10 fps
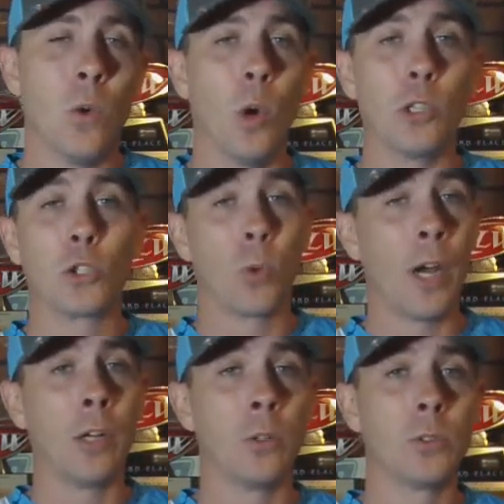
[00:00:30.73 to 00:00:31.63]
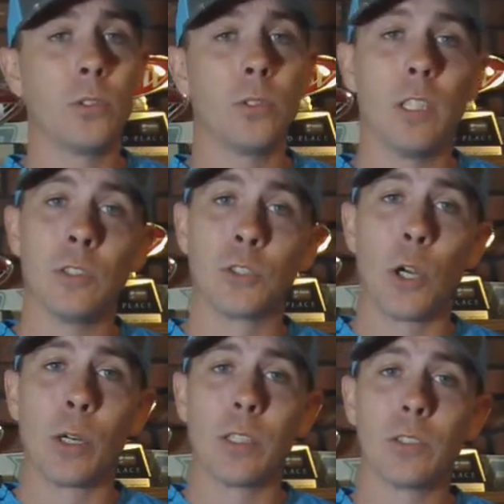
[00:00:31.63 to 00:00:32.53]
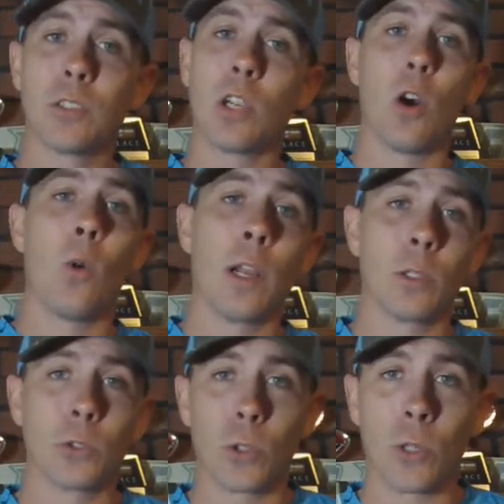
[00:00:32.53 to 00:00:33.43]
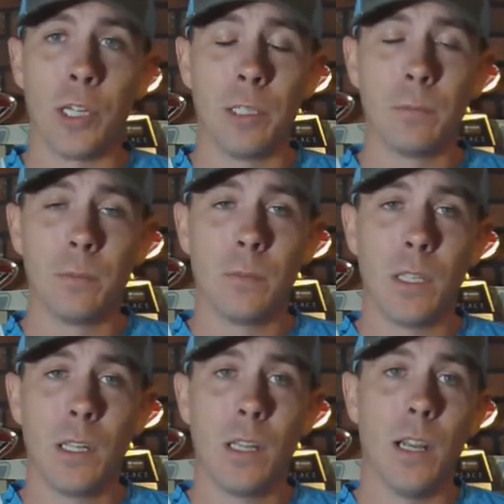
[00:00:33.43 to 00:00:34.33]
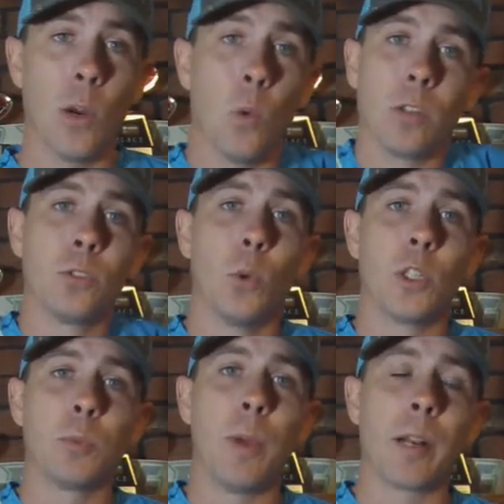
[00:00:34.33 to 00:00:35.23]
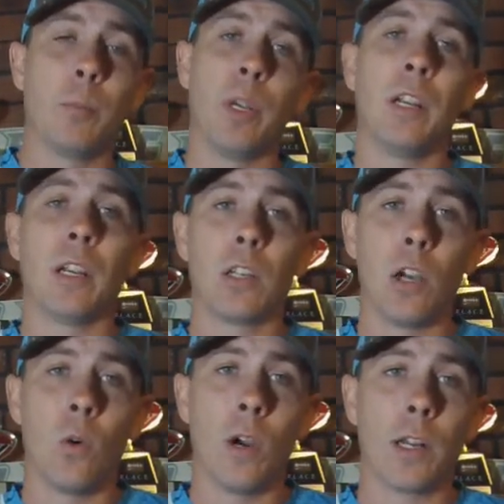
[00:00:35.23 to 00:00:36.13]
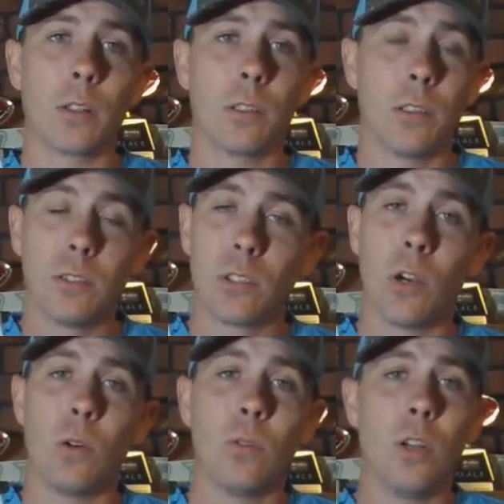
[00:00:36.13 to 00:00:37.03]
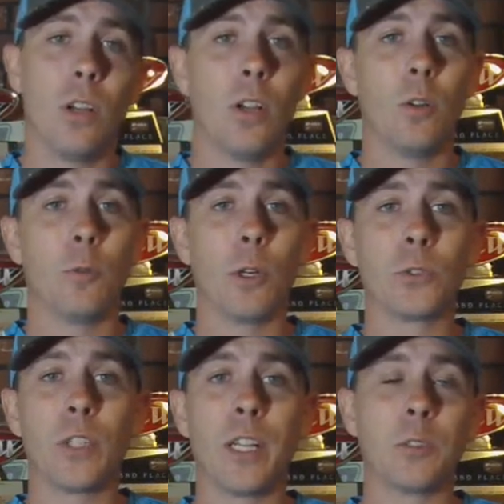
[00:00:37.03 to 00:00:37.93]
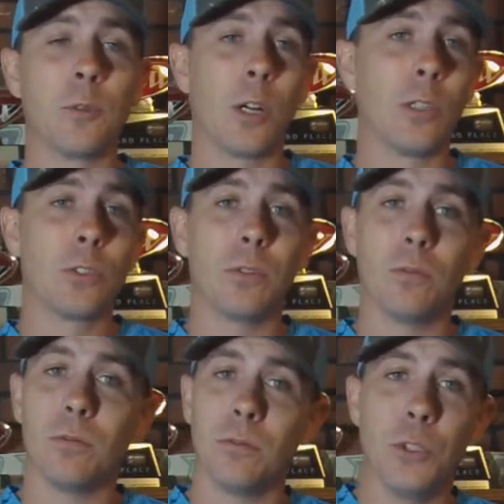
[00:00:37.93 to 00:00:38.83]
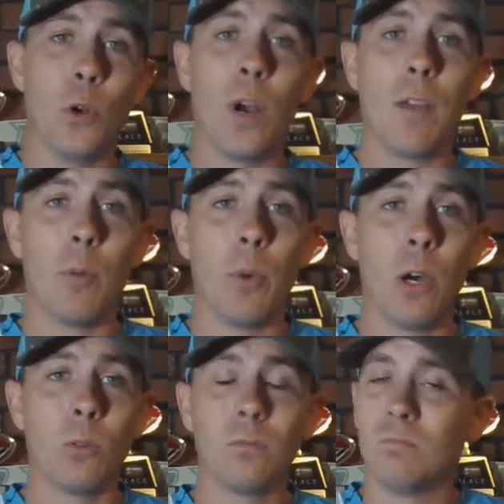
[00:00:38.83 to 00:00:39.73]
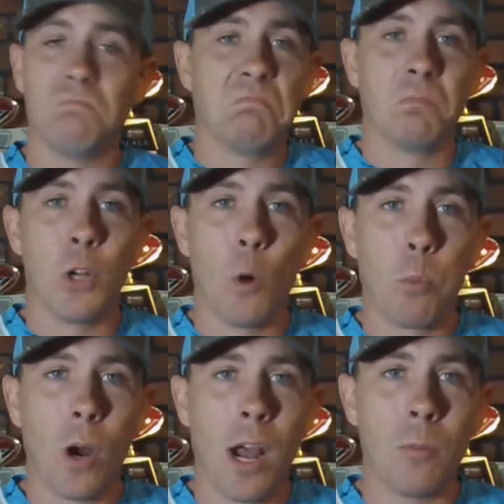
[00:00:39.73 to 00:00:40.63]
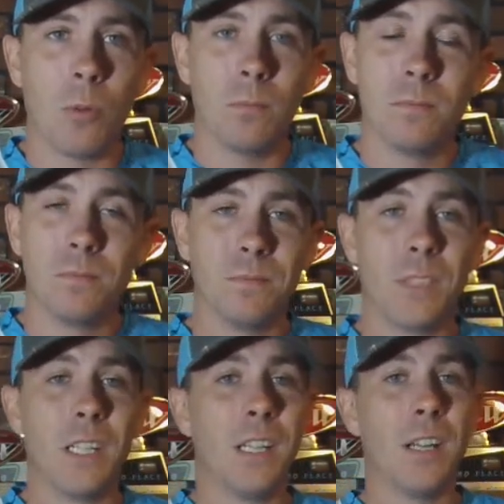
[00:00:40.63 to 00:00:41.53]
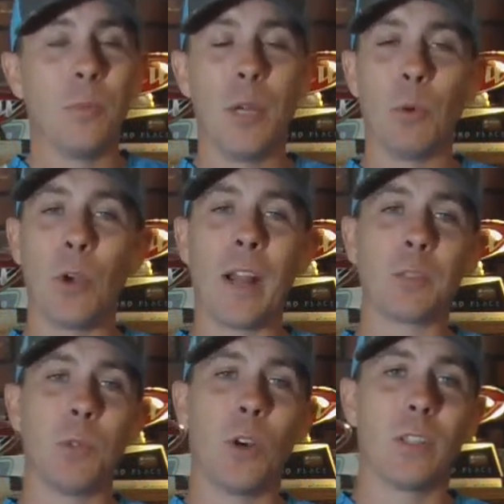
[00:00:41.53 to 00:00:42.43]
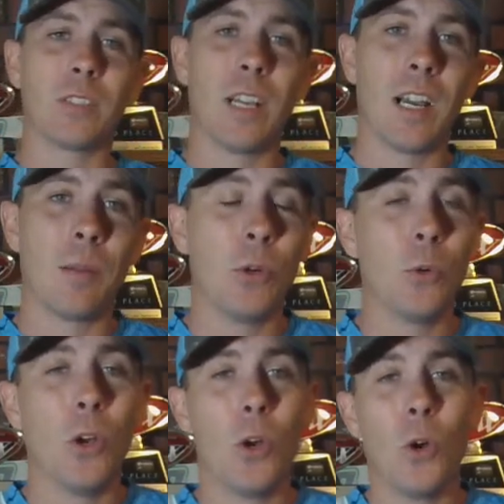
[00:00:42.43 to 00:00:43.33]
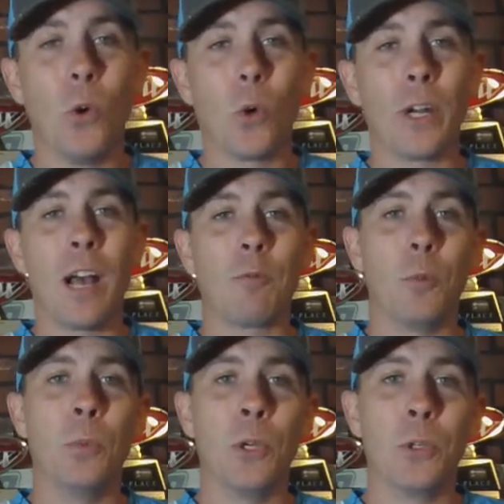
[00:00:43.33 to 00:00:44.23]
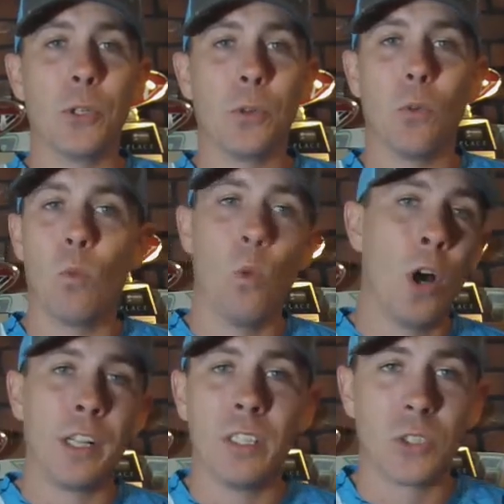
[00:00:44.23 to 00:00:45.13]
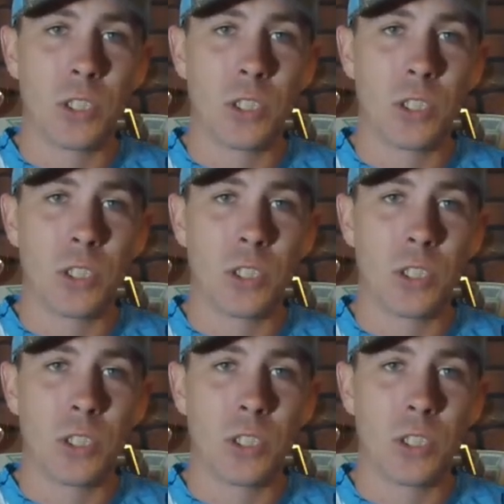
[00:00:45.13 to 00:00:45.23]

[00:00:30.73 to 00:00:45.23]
what trails and circuits co-anglers are in, and what to expect being a co-angler. So first things first, you don't have a boat? No problem. People ask me all the time who are not familiar, what is a